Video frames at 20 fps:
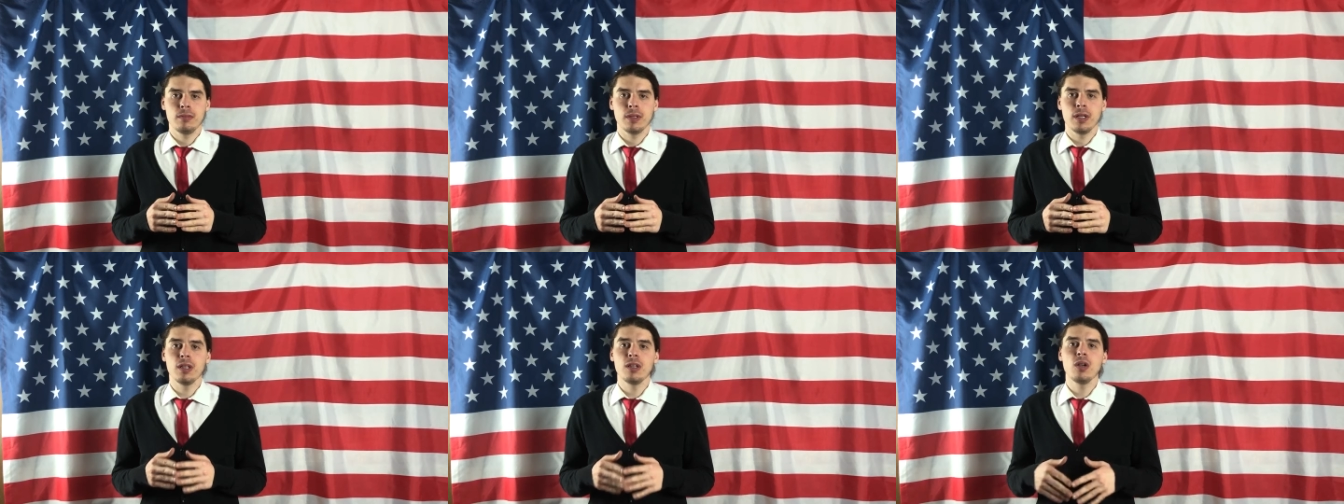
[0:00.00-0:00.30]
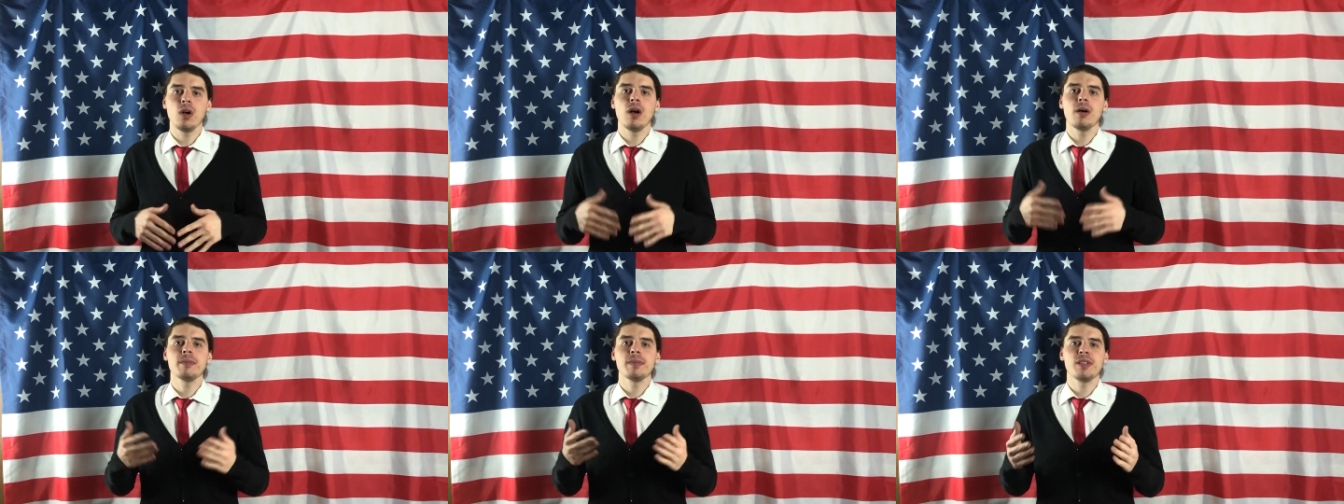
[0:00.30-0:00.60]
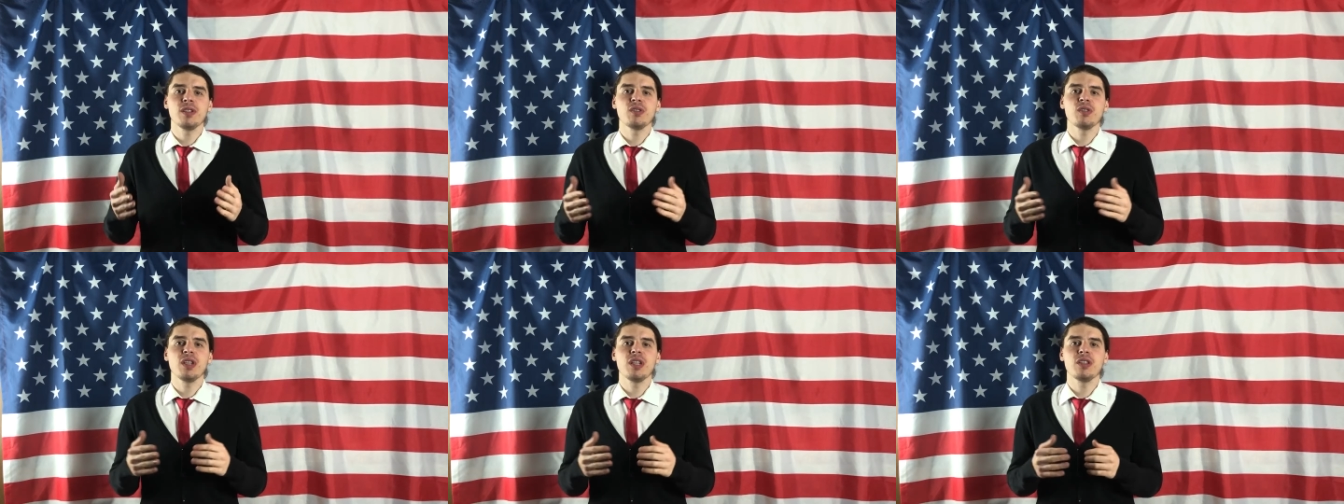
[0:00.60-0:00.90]
Hello, I'm
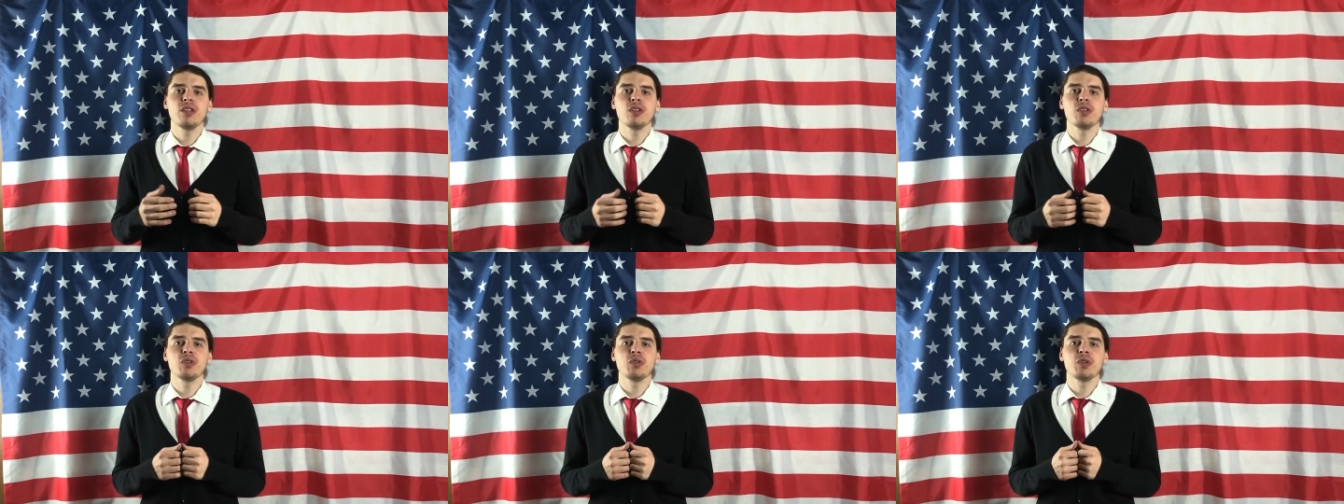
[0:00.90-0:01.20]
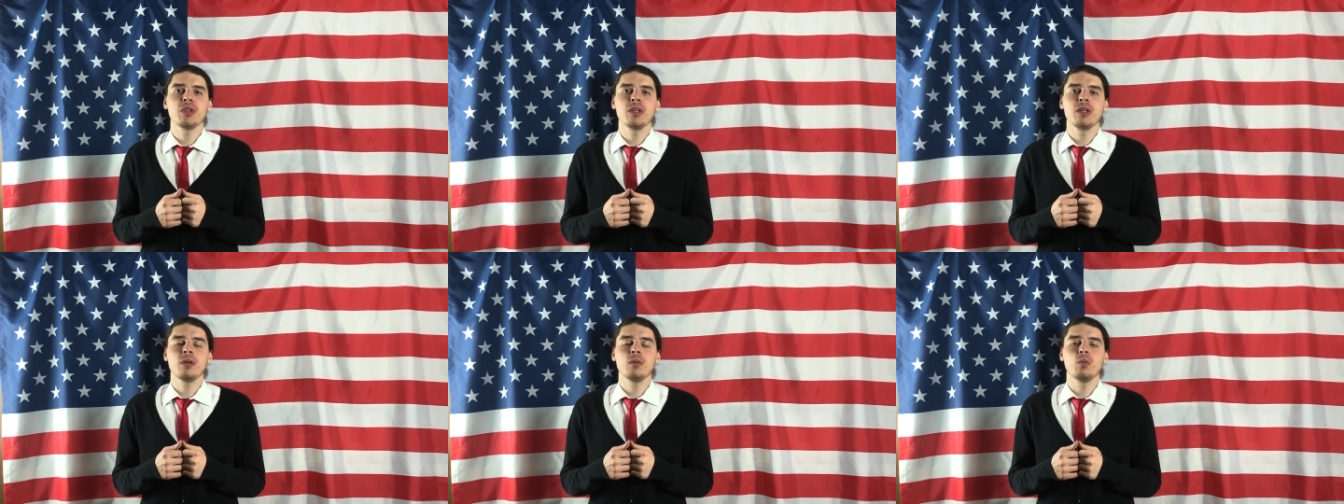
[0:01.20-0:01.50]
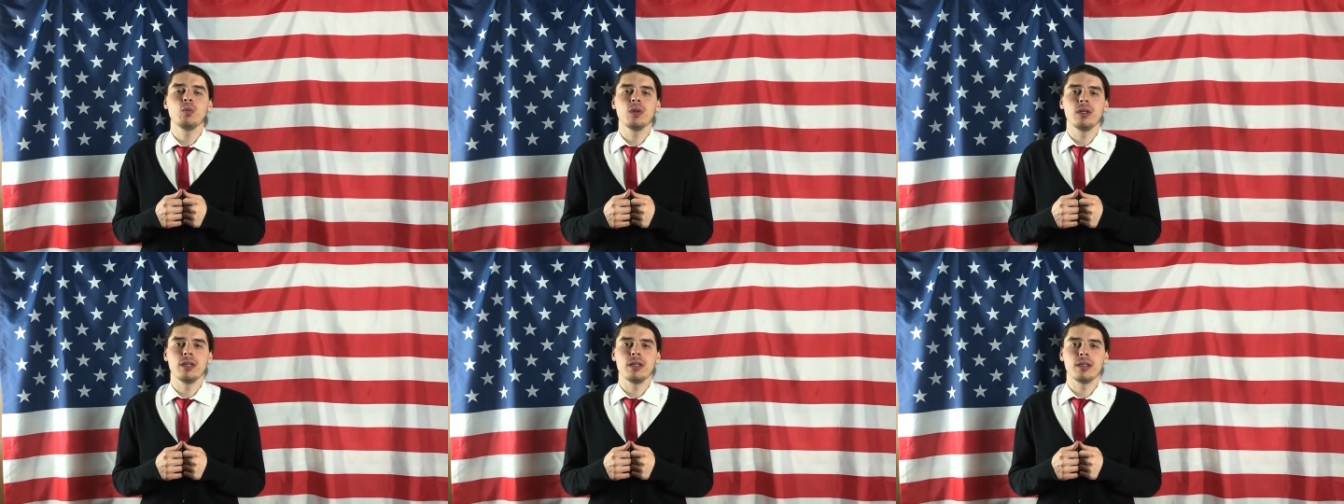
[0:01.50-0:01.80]
Geometrical
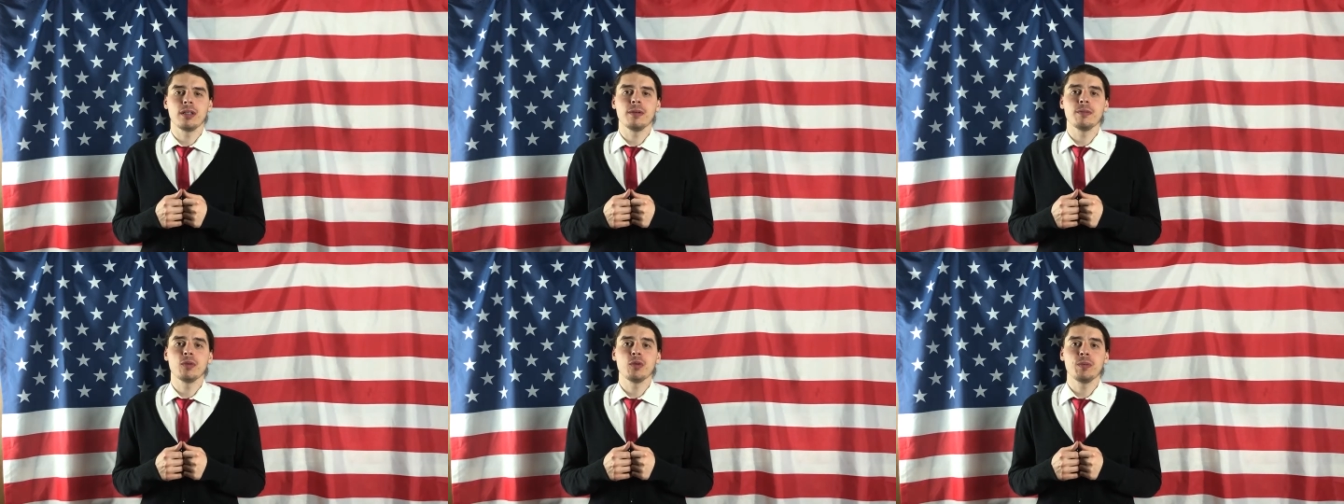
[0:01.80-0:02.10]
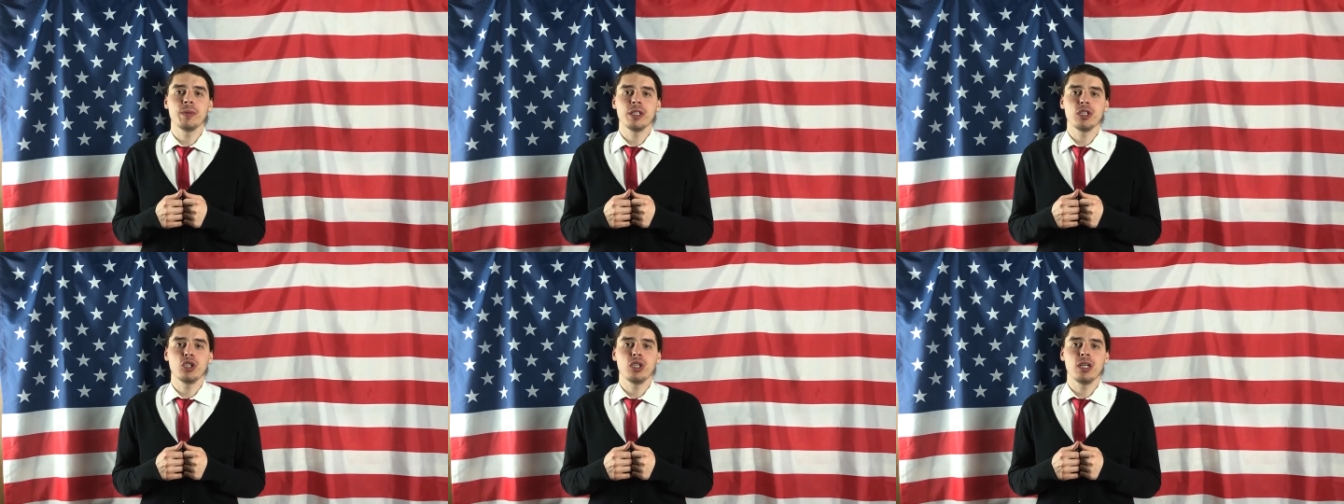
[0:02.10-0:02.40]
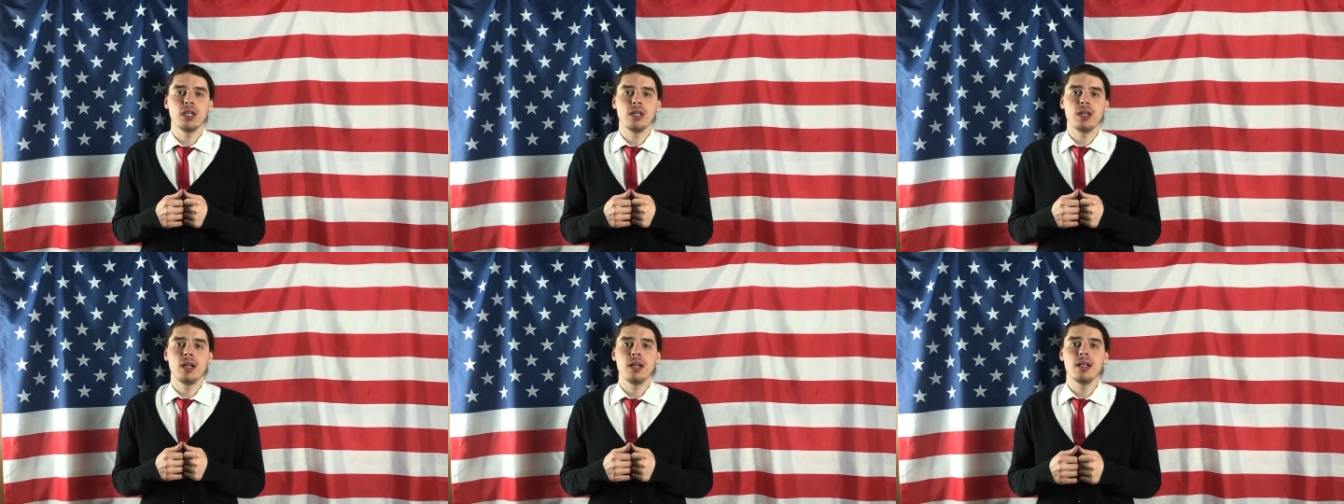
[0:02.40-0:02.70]
and welcome to my
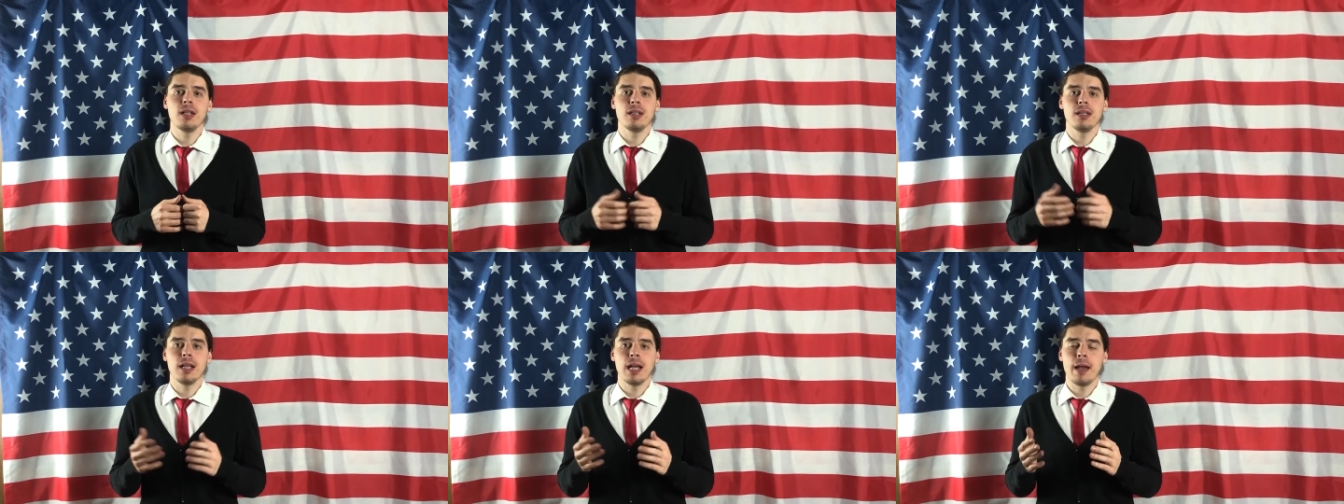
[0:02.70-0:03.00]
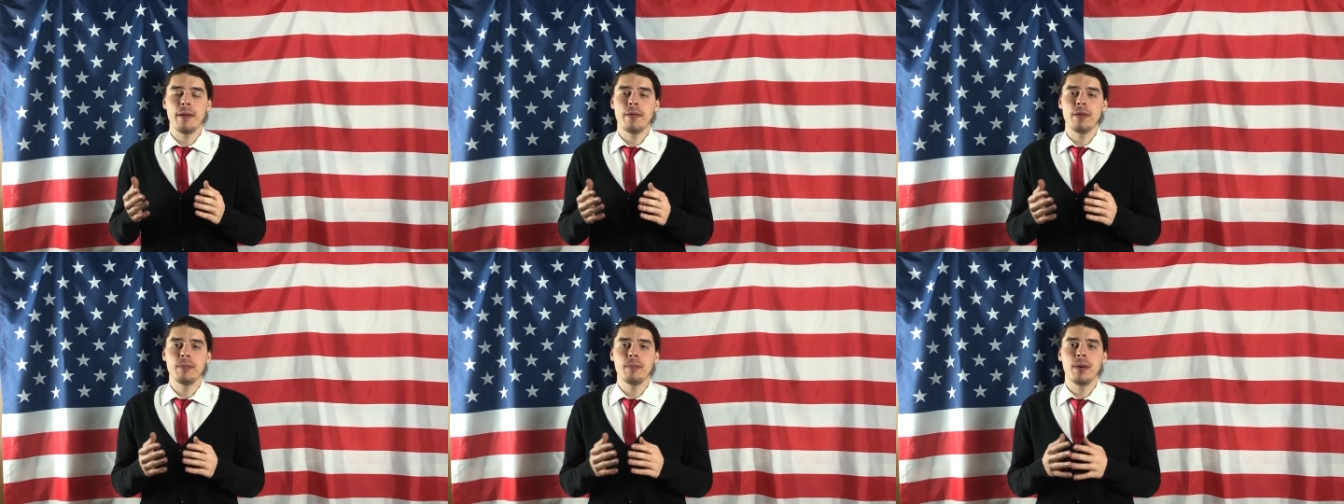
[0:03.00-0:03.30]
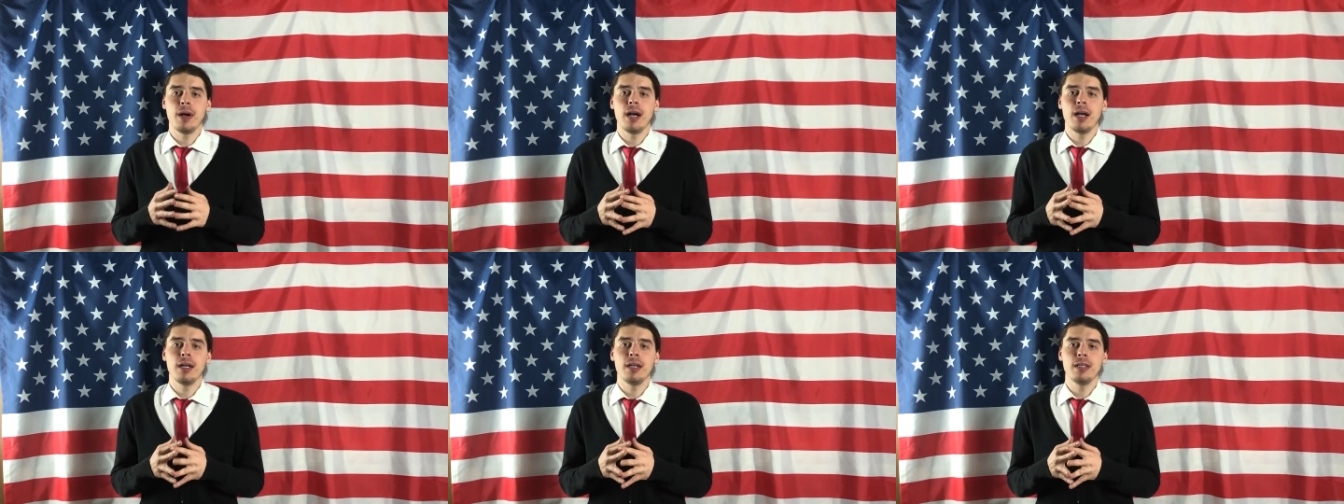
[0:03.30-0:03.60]
channel 11
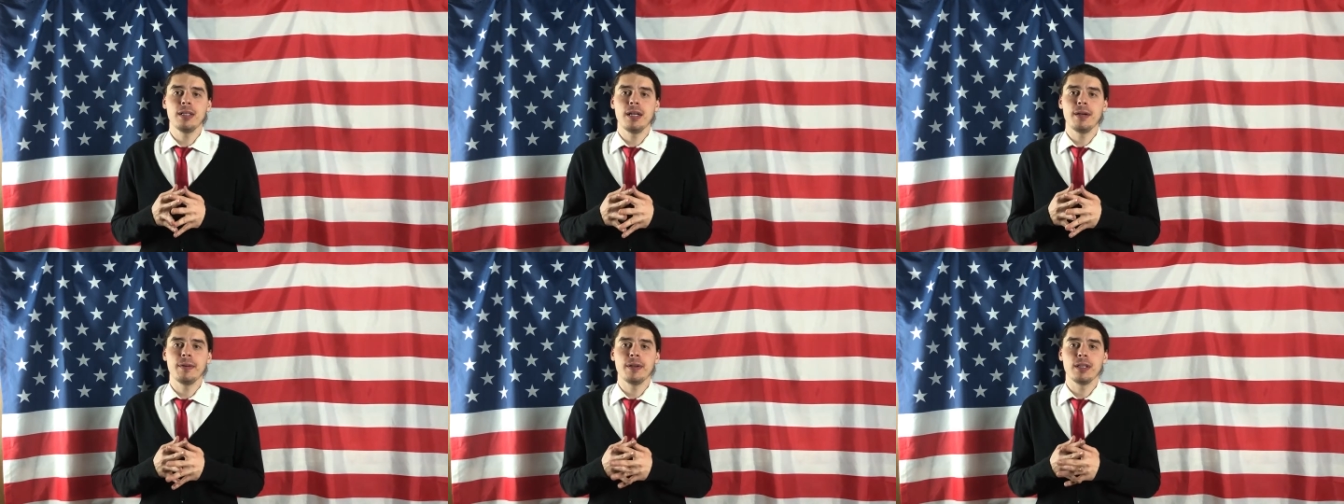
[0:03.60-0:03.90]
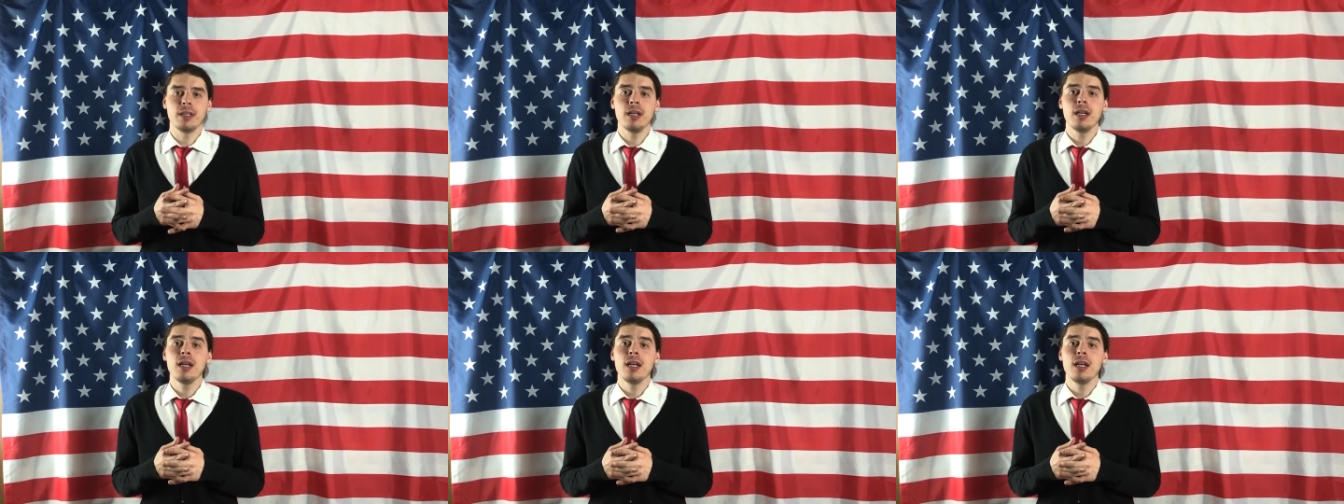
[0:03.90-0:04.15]
by 11.